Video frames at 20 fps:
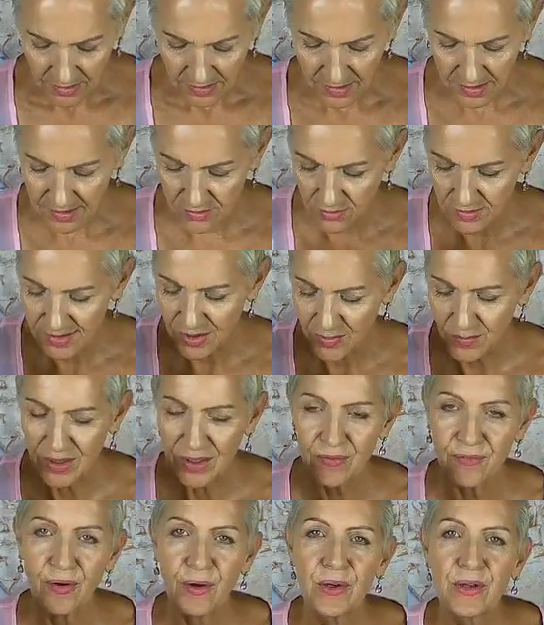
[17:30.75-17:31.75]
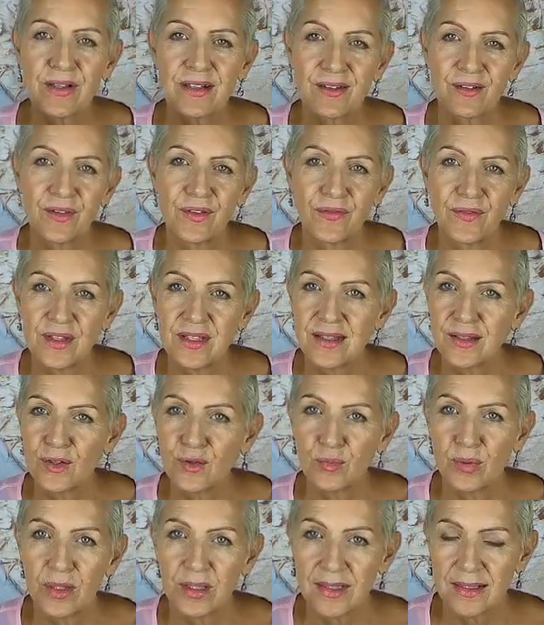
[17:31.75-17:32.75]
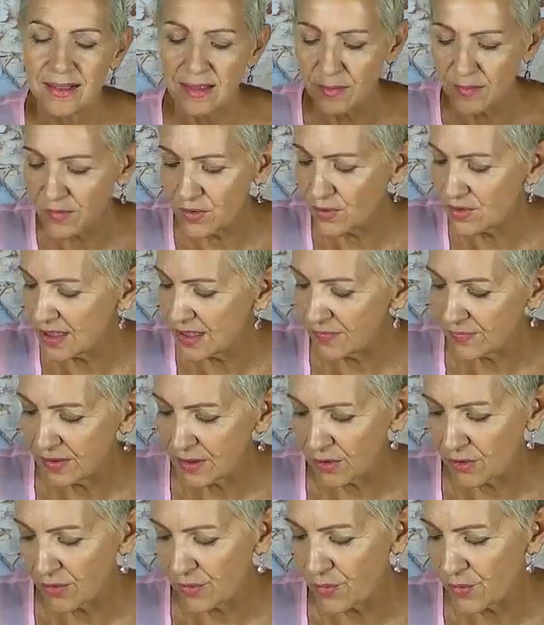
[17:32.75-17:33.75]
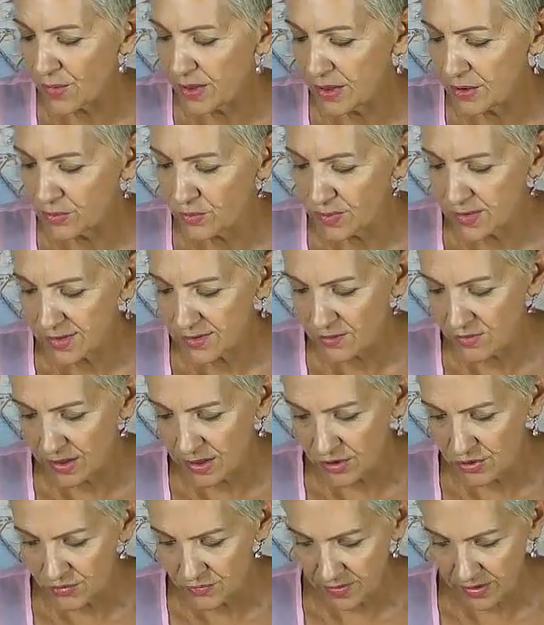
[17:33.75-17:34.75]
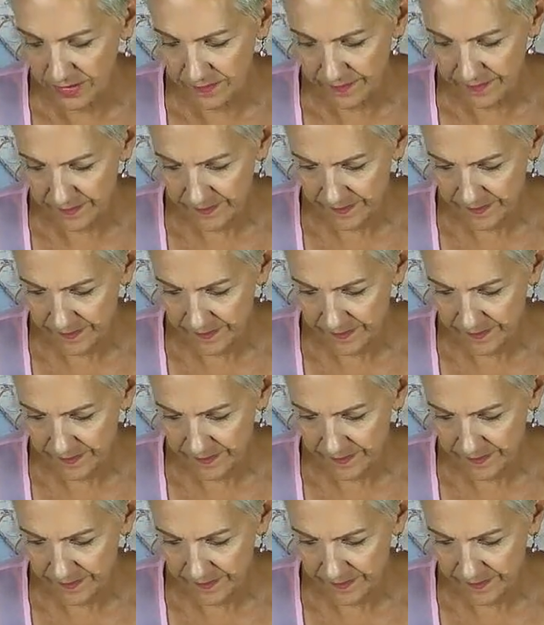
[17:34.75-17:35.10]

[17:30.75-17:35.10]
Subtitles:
There's also a big focus on the physical body. Some of you are definitely going through an illness or injury